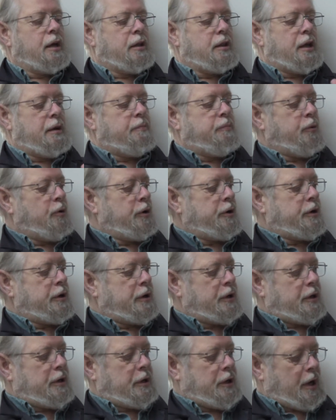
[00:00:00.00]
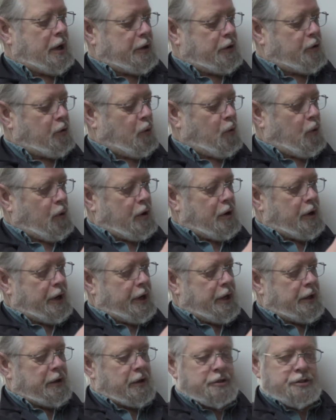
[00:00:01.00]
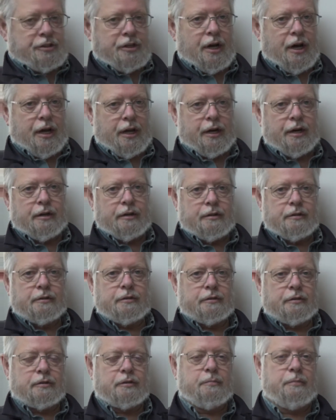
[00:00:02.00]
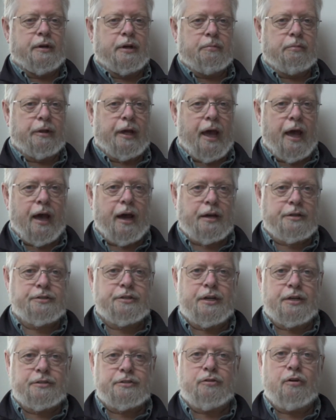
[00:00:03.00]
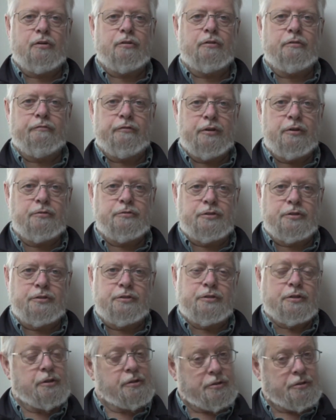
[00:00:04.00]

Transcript: they put a door in the side to be able to access all the fuses.